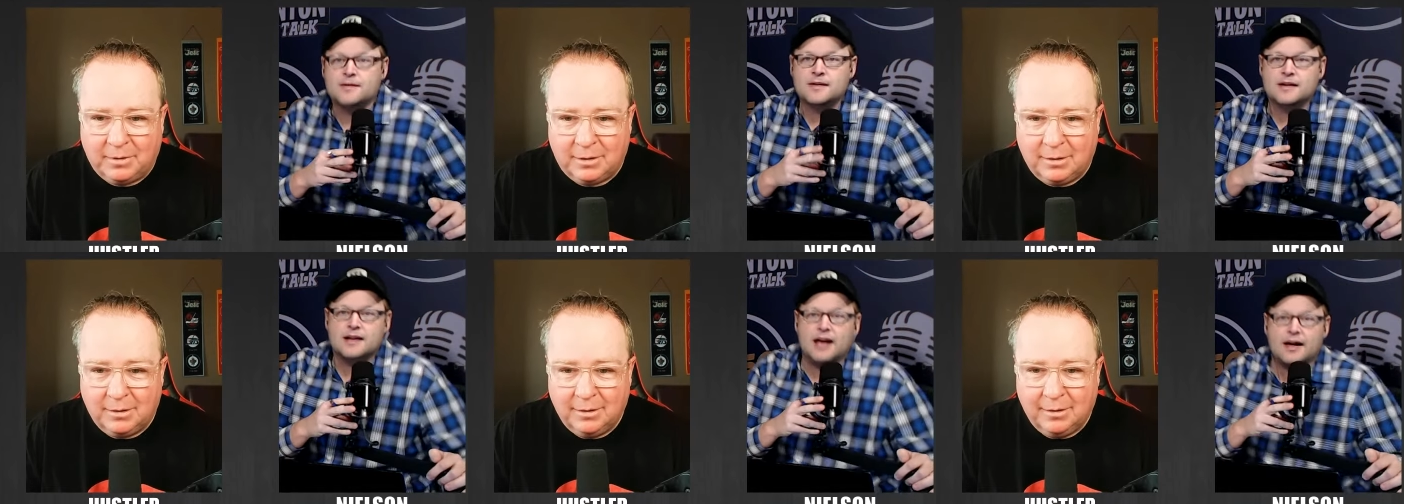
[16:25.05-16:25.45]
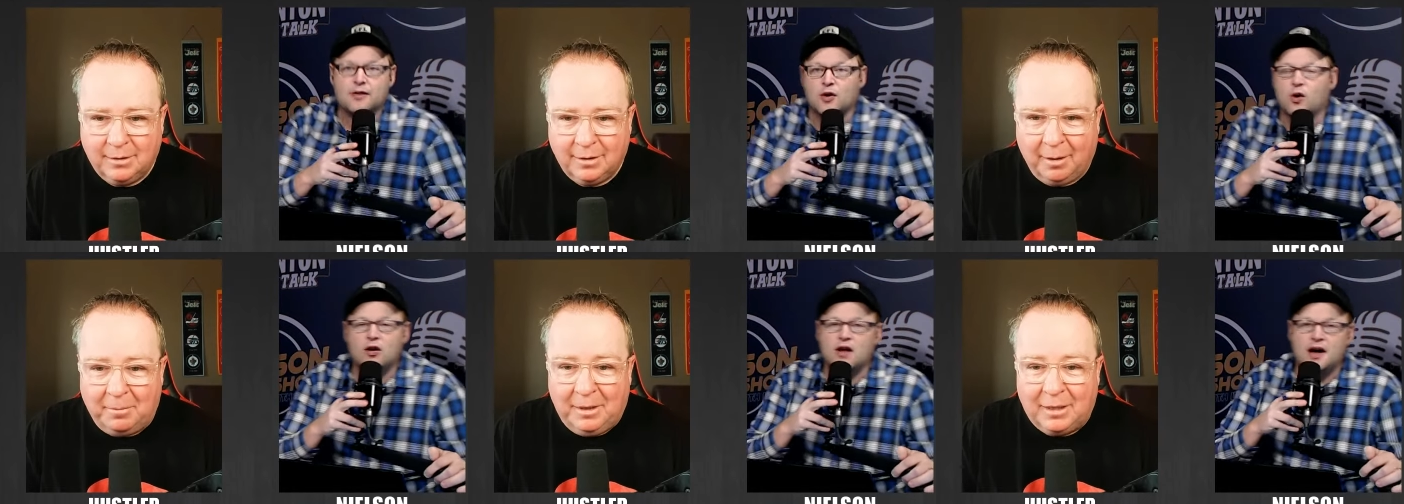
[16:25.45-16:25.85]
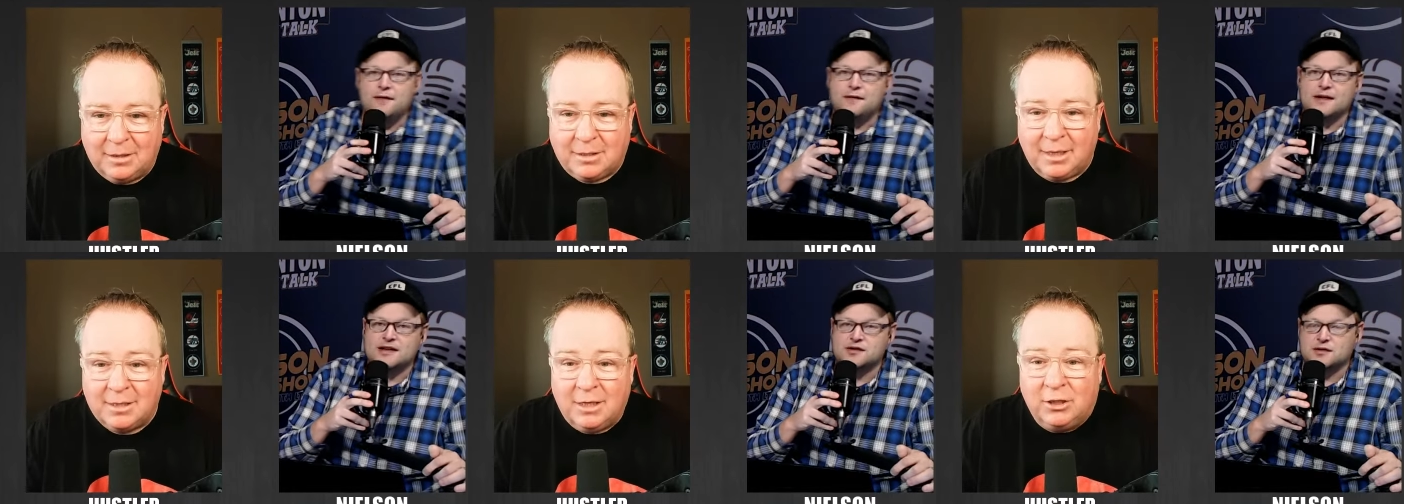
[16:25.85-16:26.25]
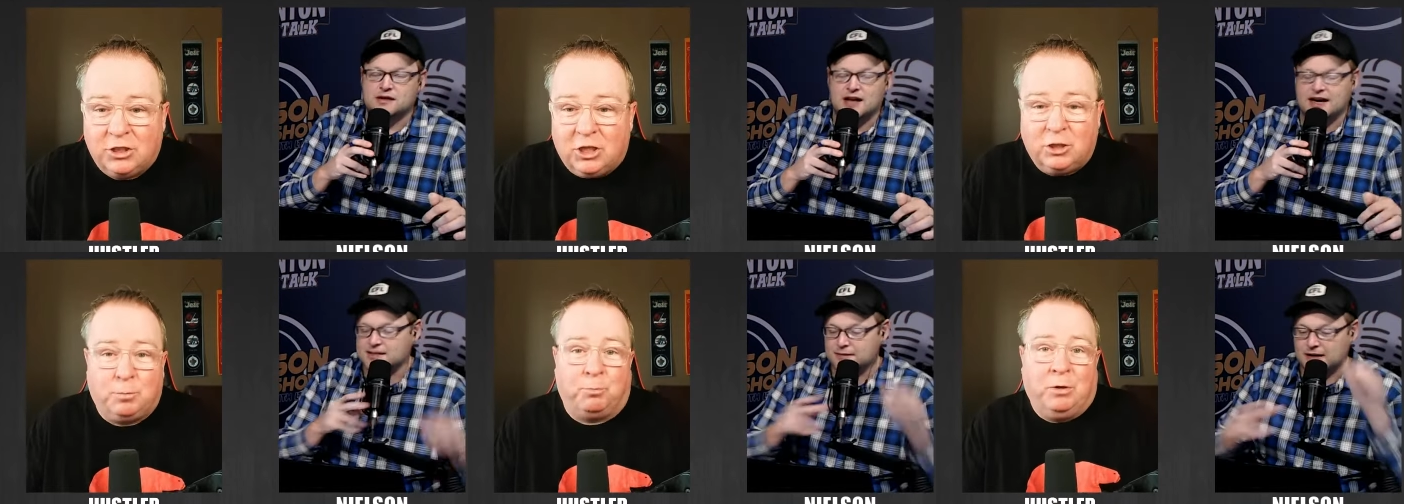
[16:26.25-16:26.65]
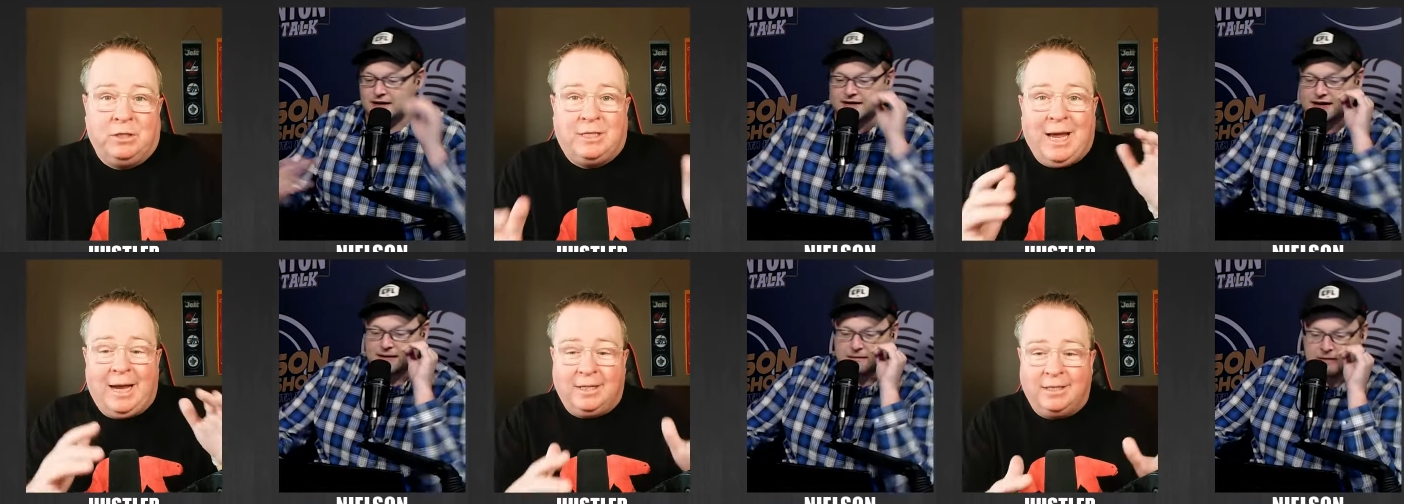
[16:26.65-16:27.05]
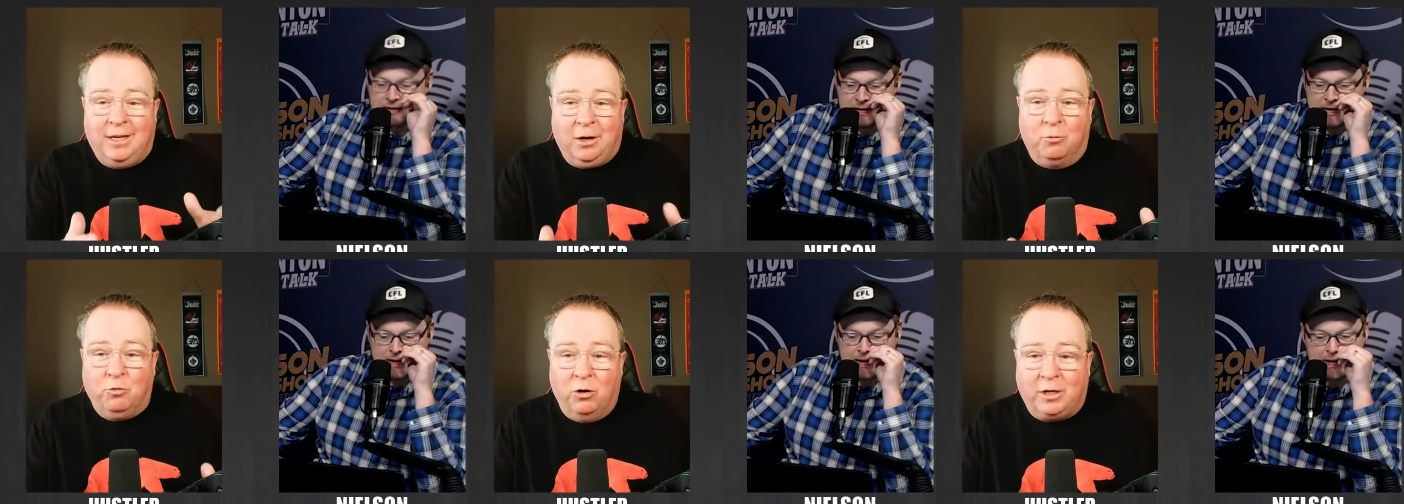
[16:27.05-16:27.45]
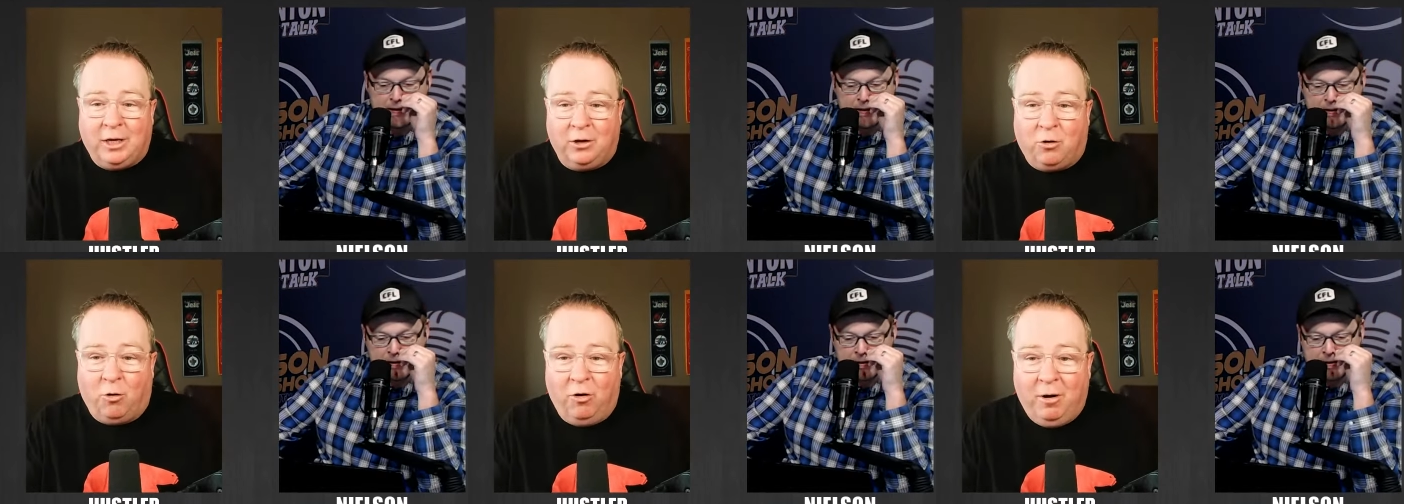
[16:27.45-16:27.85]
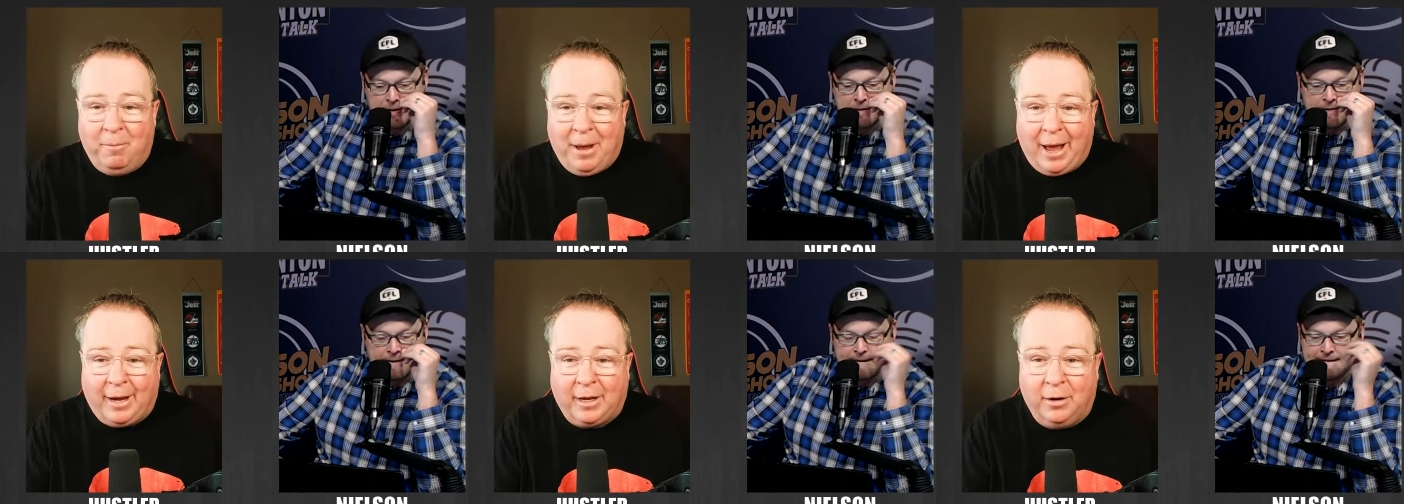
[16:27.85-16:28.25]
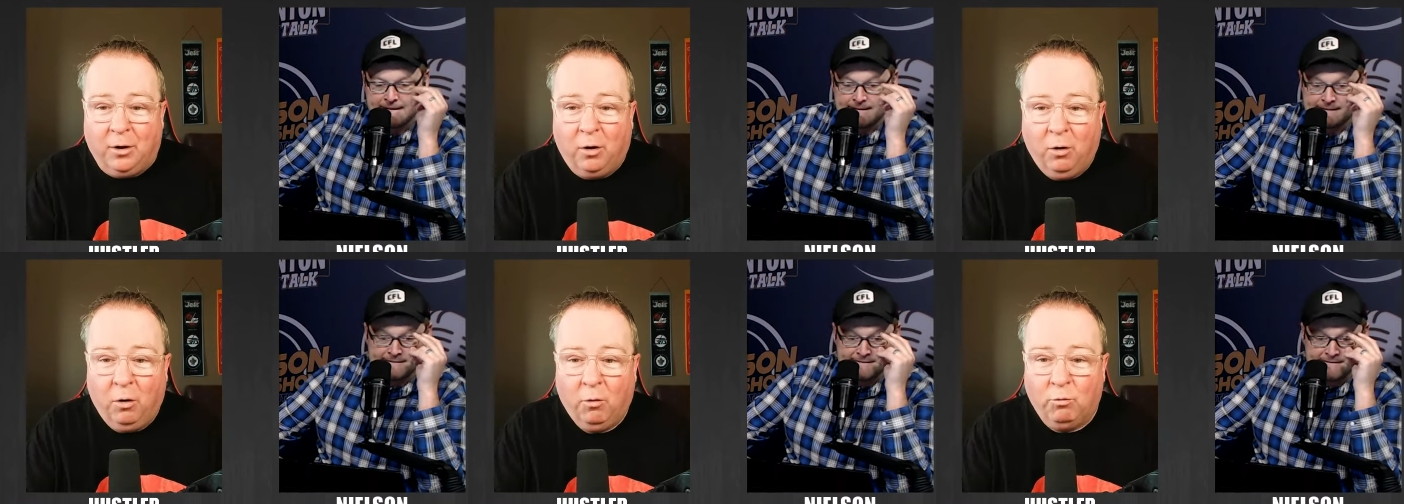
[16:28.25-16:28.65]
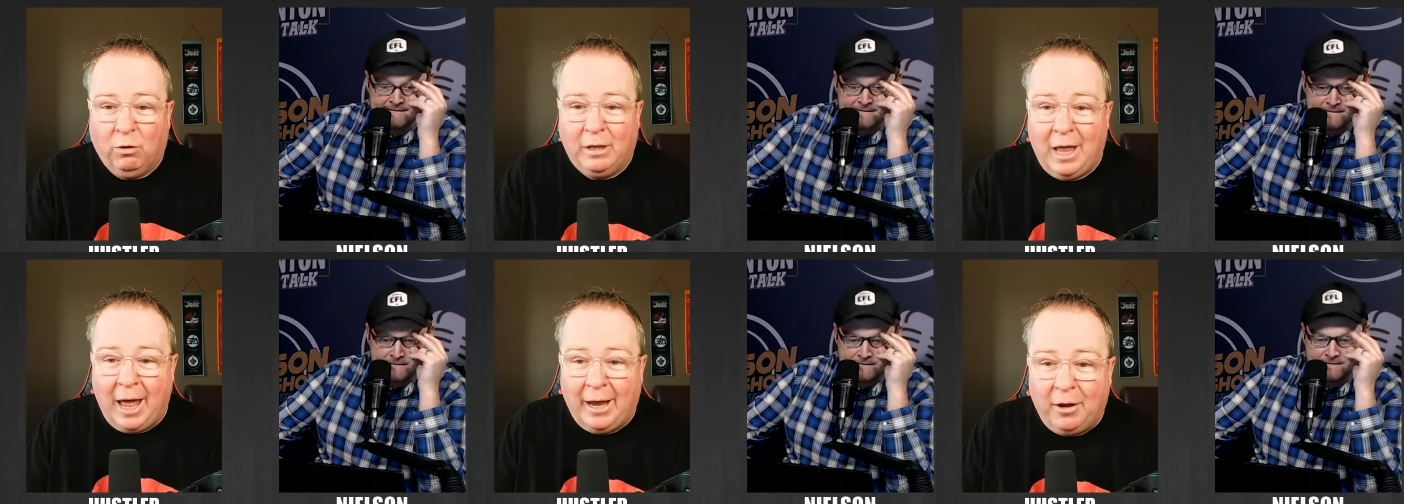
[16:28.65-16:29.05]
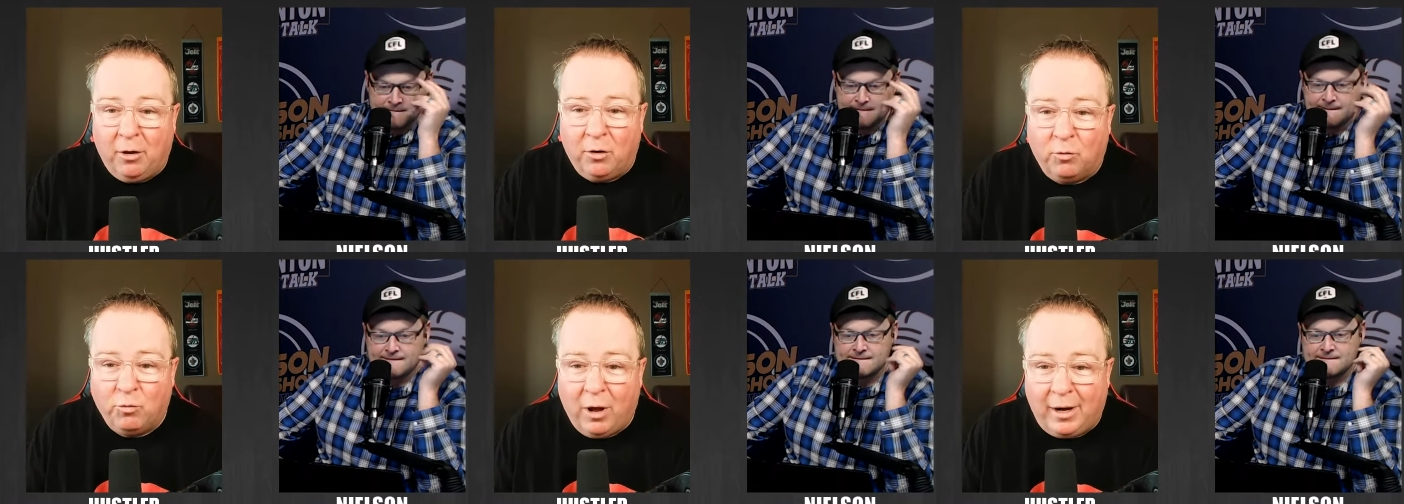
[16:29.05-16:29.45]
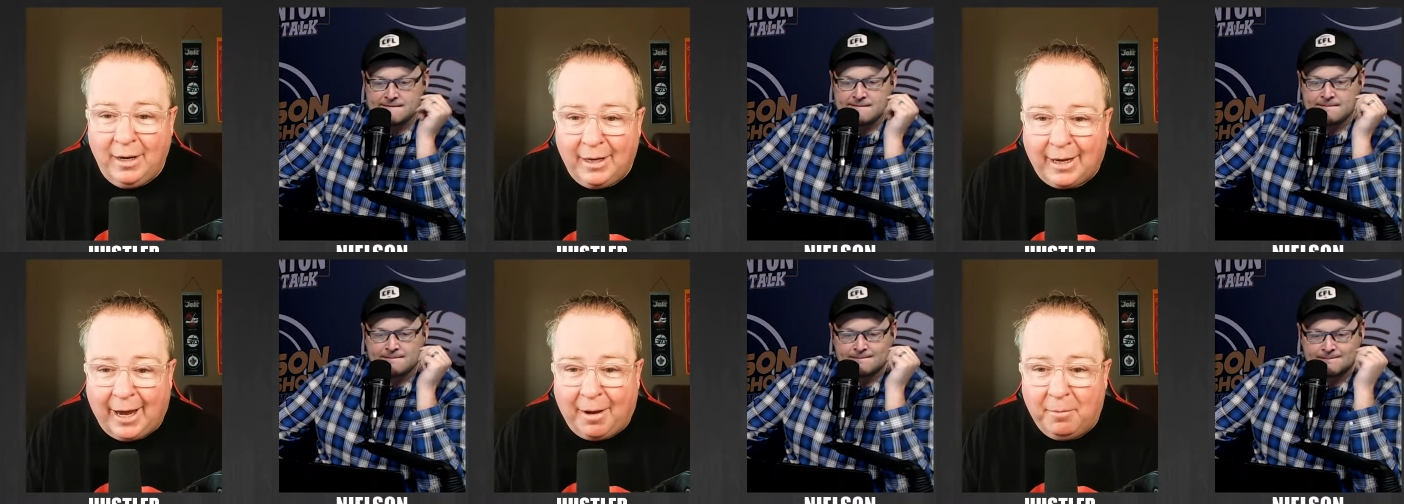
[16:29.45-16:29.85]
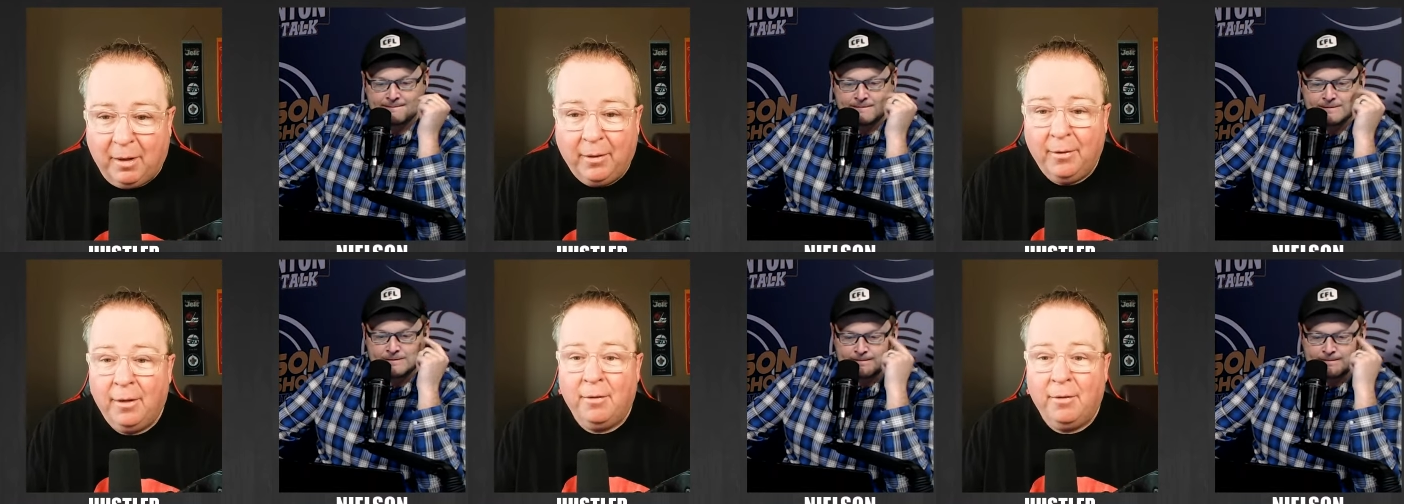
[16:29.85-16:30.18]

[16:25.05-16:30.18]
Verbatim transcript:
Speaker 1: Yeah, the whole offense I mean, relies around him. Protecting a rookie quarterback and relying on a running game.